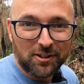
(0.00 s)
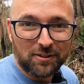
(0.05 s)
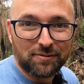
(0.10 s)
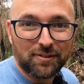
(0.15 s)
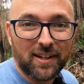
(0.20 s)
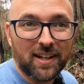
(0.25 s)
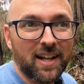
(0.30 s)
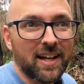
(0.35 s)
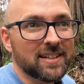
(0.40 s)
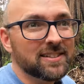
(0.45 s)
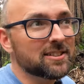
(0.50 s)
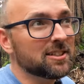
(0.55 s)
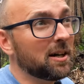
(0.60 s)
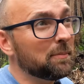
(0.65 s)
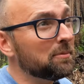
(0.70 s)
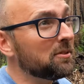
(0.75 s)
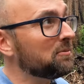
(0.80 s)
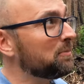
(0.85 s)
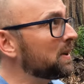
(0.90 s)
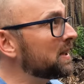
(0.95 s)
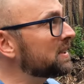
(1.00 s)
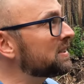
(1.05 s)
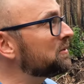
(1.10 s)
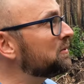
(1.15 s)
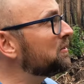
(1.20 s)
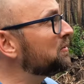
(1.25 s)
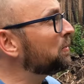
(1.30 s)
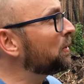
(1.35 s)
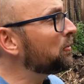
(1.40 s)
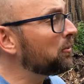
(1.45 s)
For the last couple of minutes,
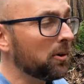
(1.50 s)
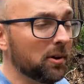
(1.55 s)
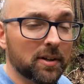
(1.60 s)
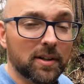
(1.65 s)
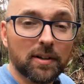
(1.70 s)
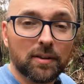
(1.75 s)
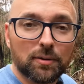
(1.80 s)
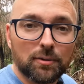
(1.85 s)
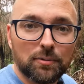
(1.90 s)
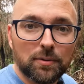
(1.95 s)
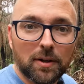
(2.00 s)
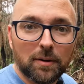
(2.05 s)
we've been walking through